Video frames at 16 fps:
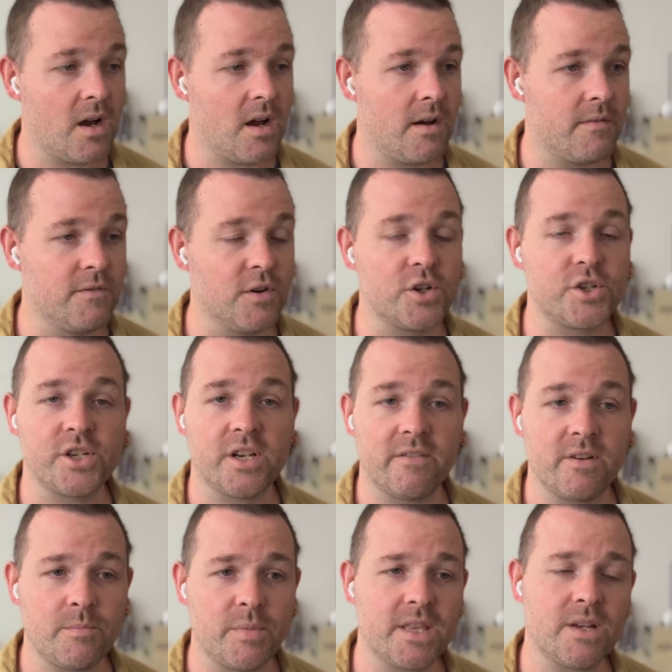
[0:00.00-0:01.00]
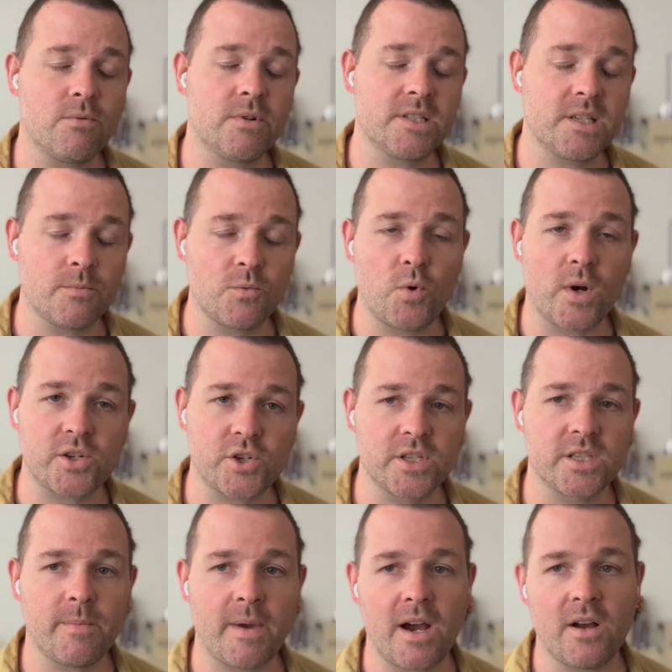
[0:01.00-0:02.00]
version of it, but there were some
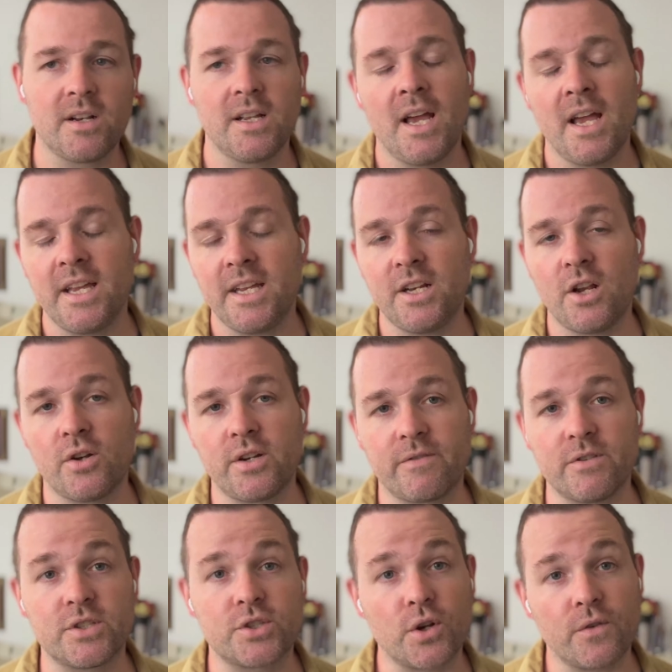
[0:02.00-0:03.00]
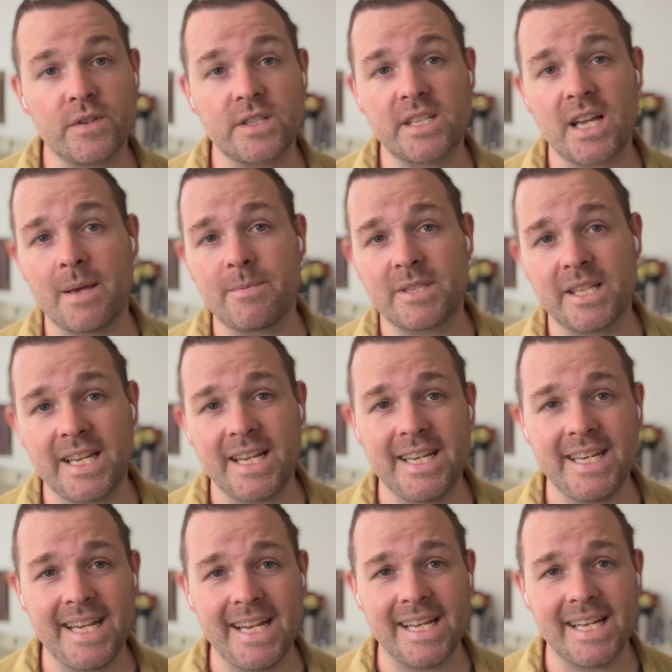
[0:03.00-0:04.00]
questions about different surface types that he
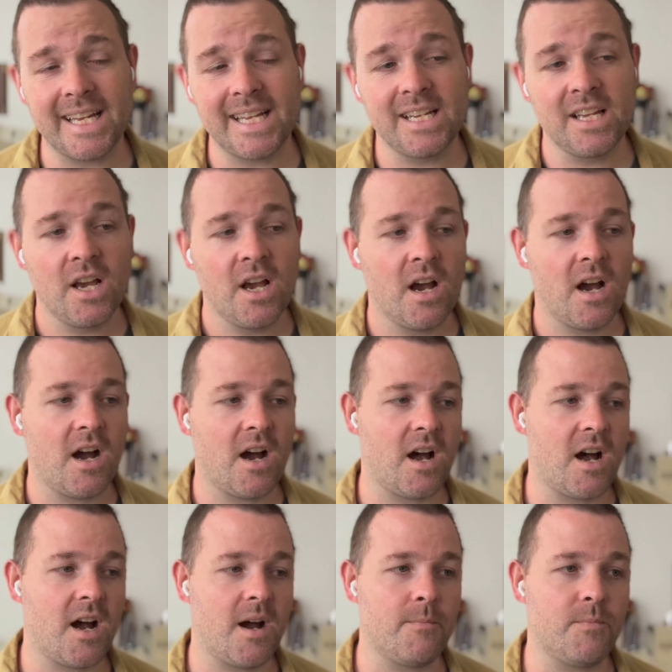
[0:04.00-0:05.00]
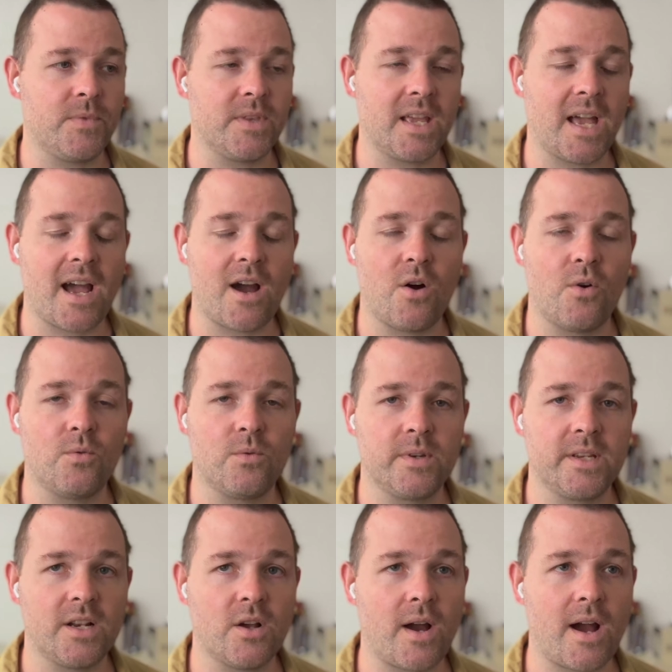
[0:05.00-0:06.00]
needed, how
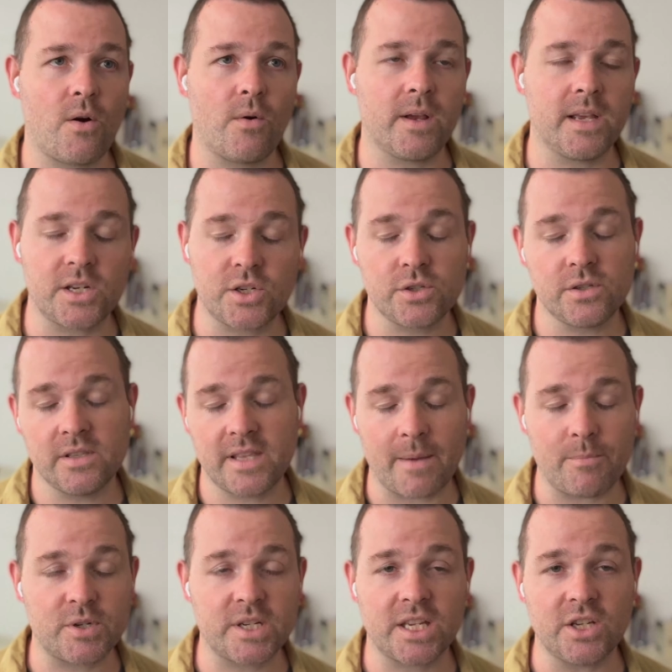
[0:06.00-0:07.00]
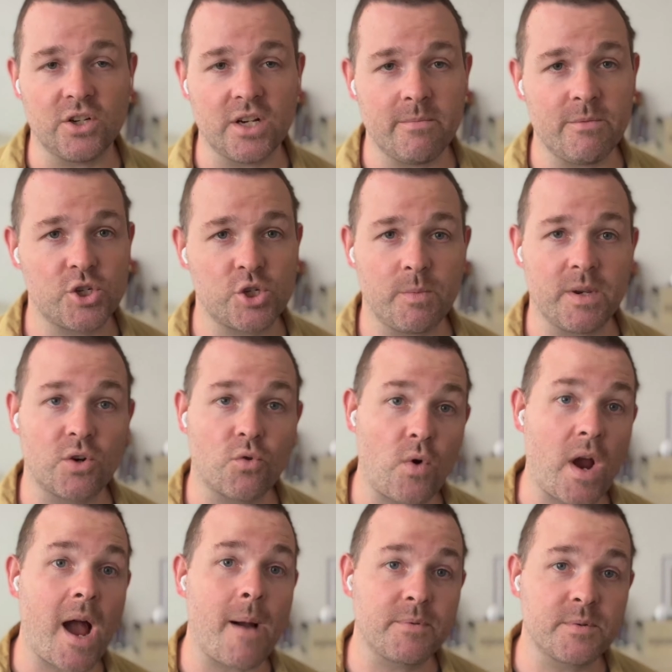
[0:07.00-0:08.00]
that particular image should be
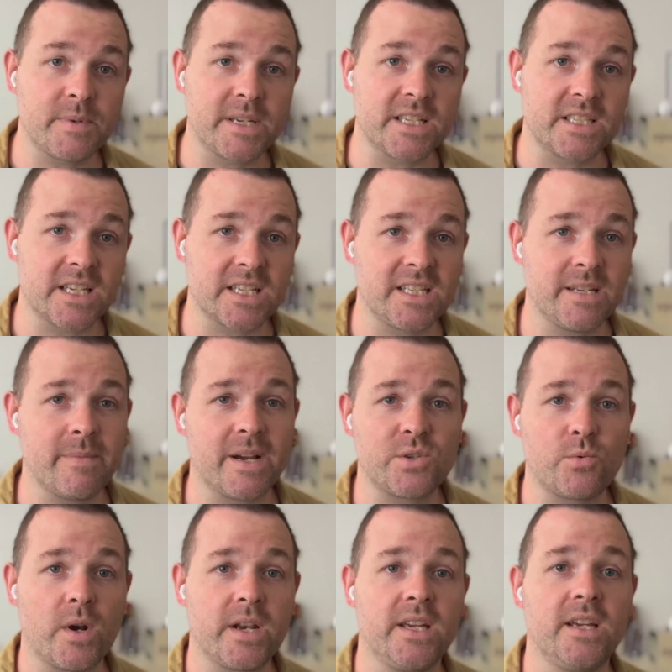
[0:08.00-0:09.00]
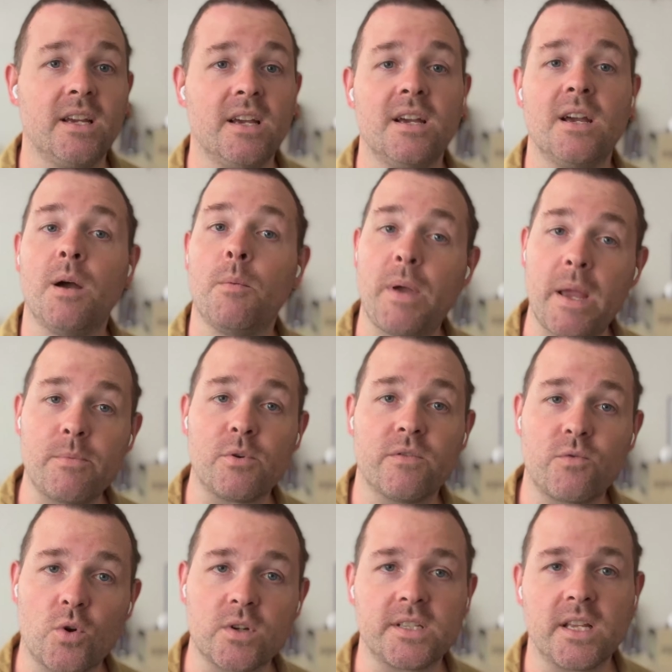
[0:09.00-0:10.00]
cropped, because 16 by 20 paper
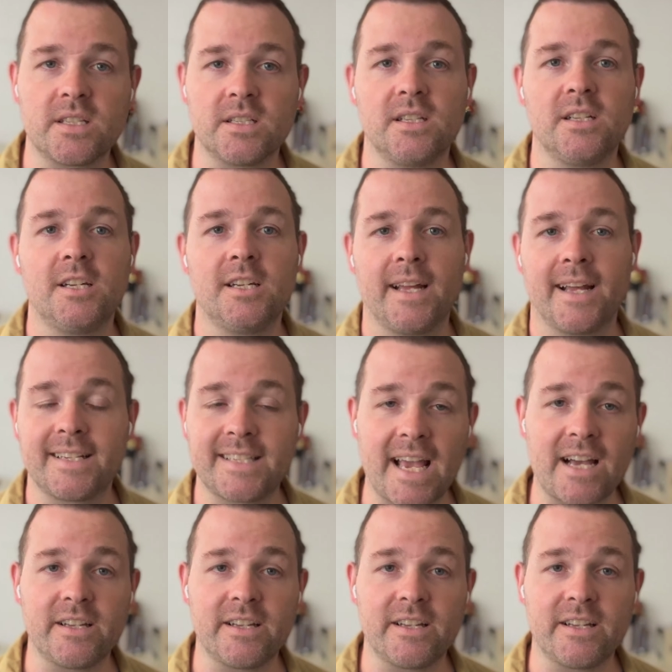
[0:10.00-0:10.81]
of course doesn't exactly